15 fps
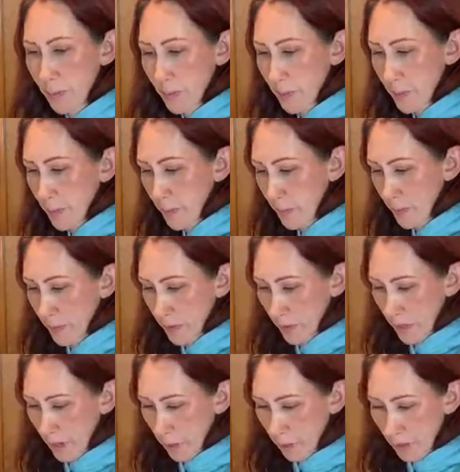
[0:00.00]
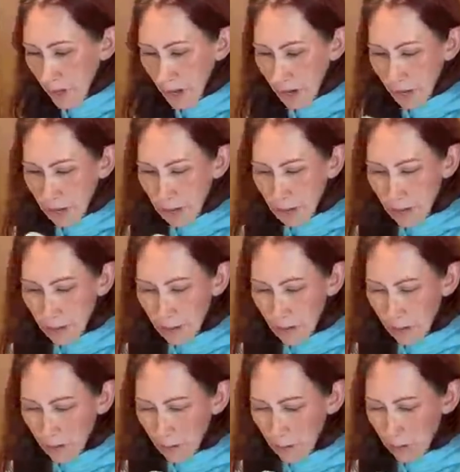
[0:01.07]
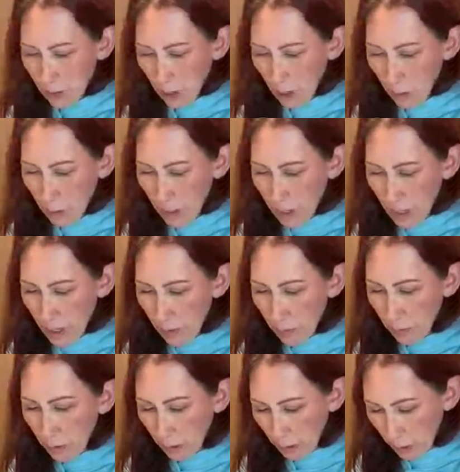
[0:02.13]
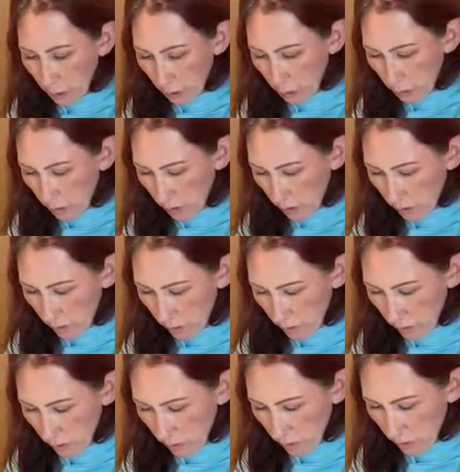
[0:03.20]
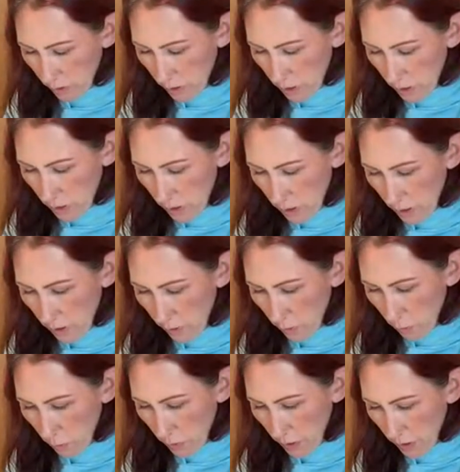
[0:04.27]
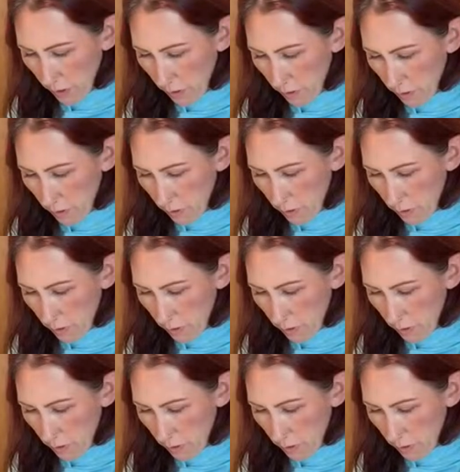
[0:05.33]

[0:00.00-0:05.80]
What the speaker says: I'm gonna add a little dab of glue as well.